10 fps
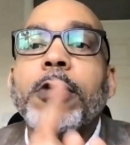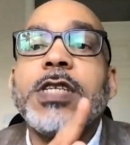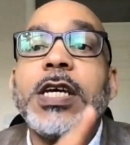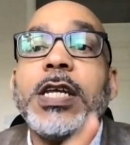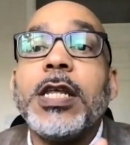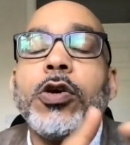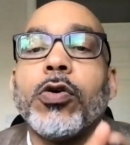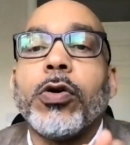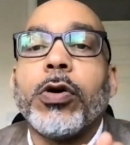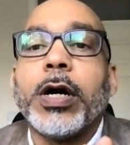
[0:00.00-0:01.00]
But you say
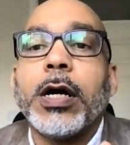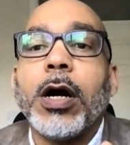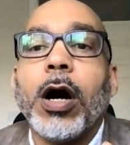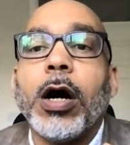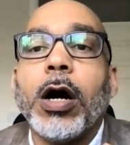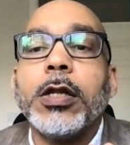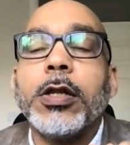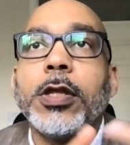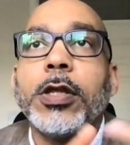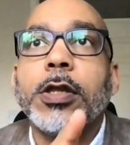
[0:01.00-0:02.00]
that
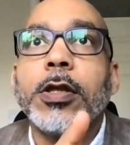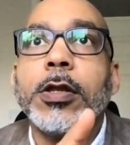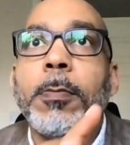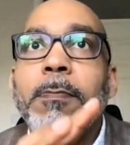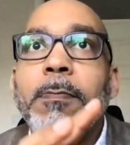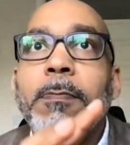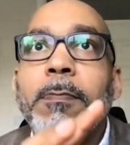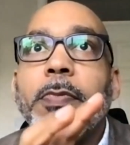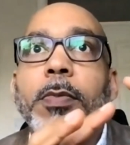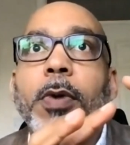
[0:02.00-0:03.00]

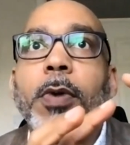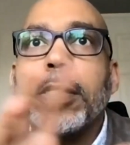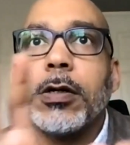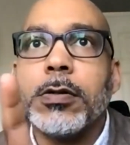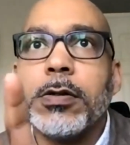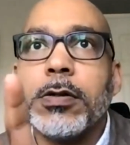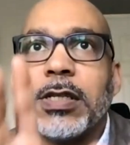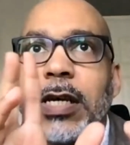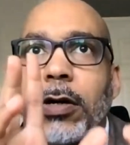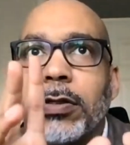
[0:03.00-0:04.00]
the
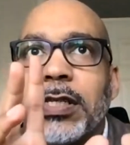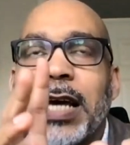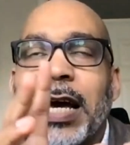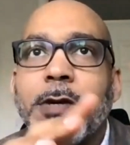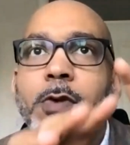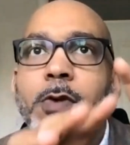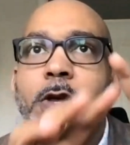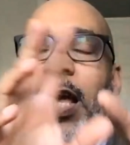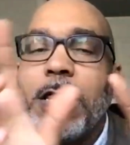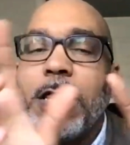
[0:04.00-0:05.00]
articles, as I understand
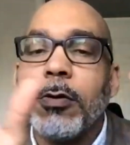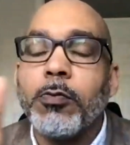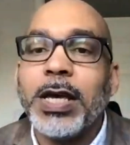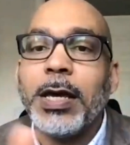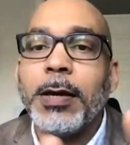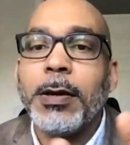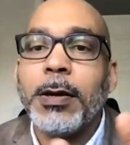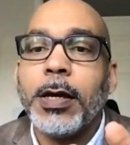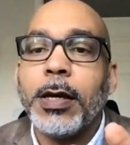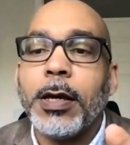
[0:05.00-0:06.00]
it, within the
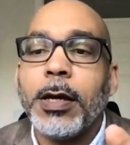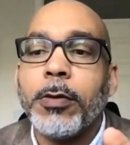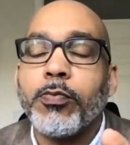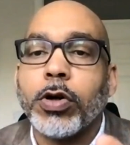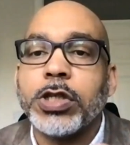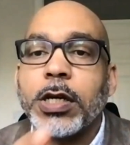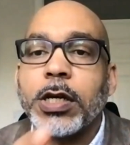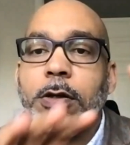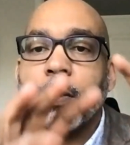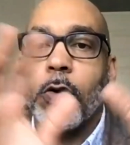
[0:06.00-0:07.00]
Wiki
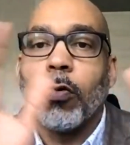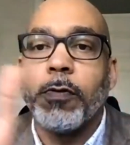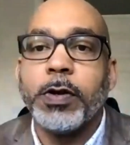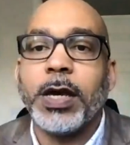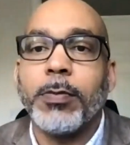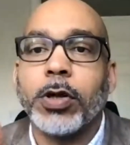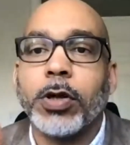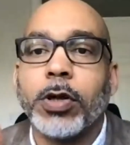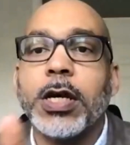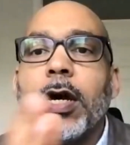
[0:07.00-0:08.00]
project, the COVID
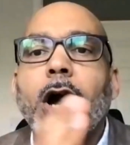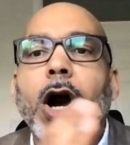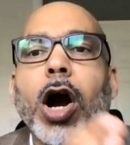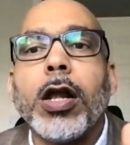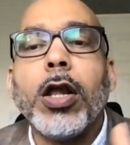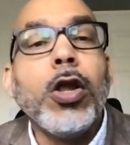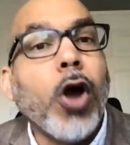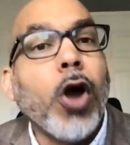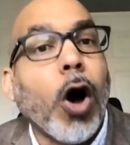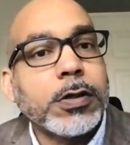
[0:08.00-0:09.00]
Wiki project,
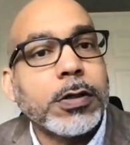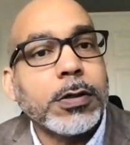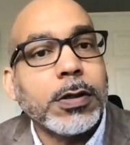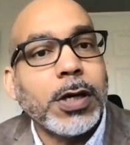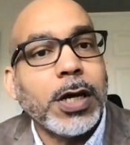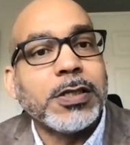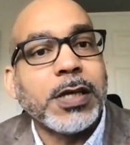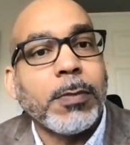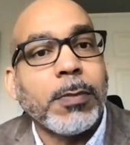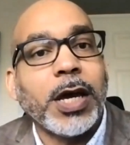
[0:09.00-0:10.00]
are locked
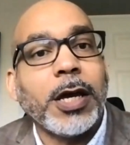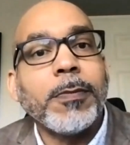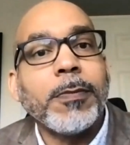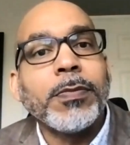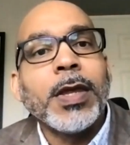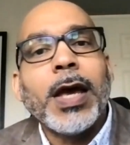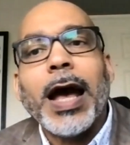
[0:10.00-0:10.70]
in some way.